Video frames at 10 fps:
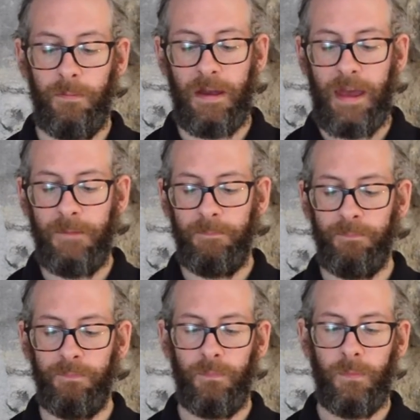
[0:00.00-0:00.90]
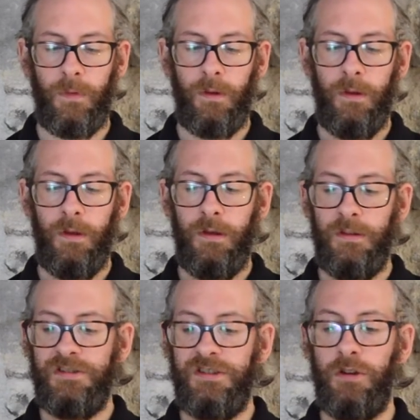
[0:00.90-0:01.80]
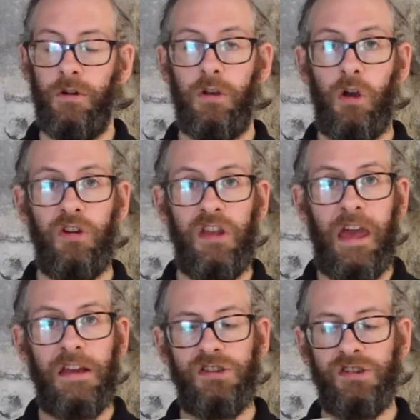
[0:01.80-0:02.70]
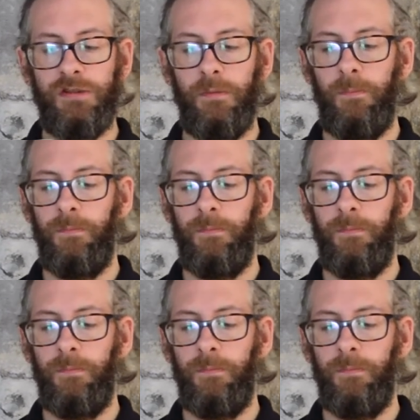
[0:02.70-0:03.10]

again. This is your cutting edge.